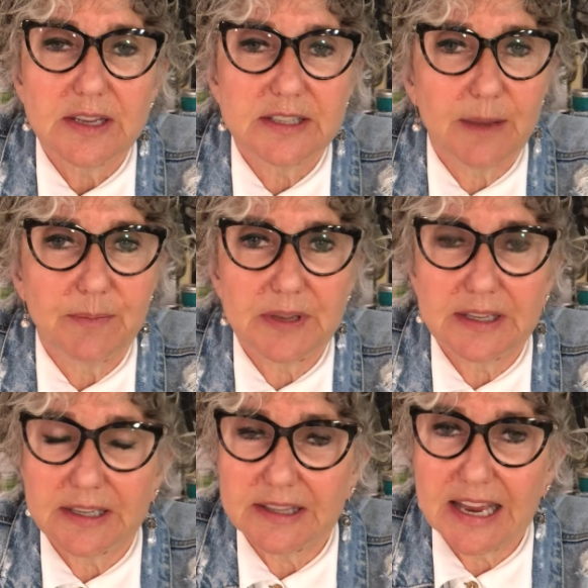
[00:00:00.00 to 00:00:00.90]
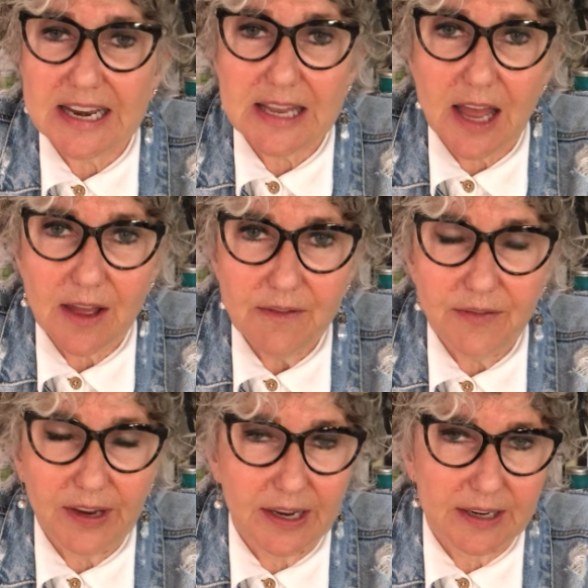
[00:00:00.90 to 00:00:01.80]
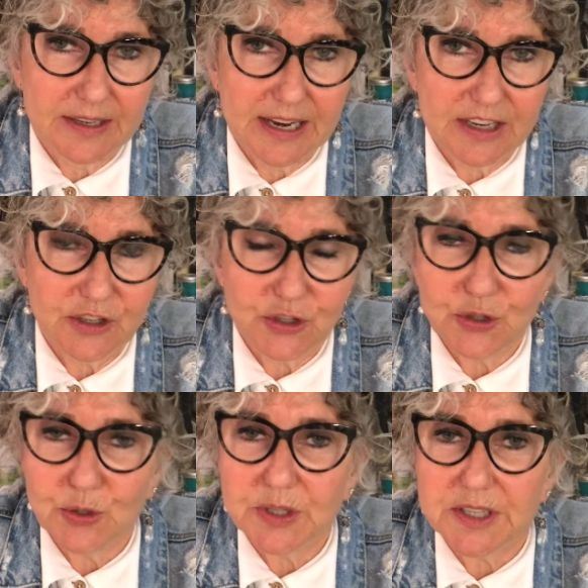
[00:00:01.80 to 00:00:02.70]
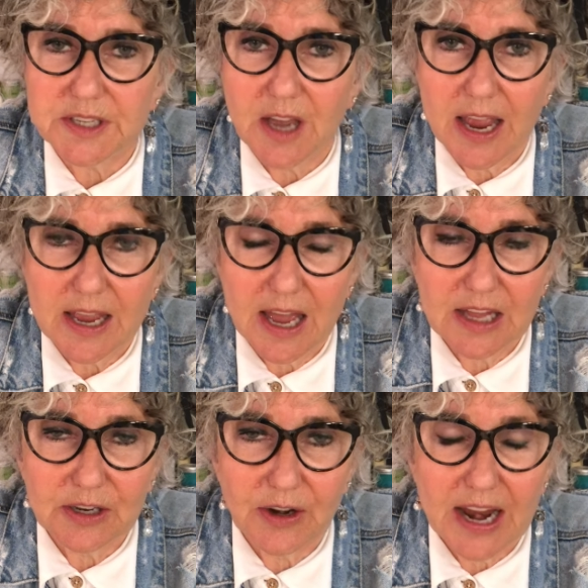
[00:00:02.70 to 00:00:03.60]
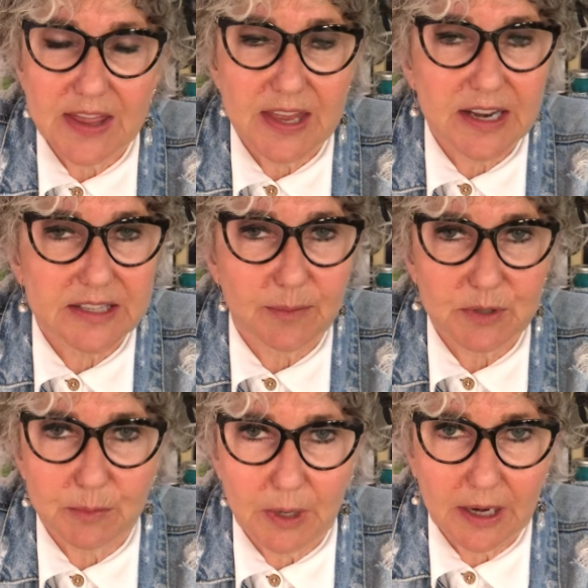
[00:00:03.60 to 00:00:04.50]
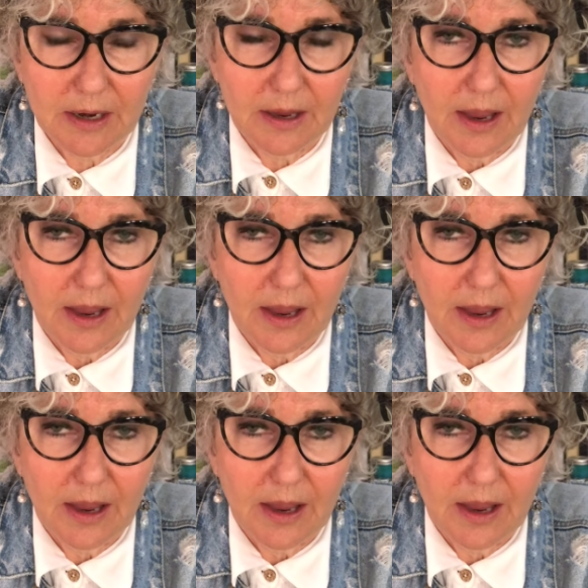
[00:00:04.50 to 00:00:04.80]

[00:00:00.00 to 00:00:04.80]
something that they love and they get to choose the sky color and then it's up to me.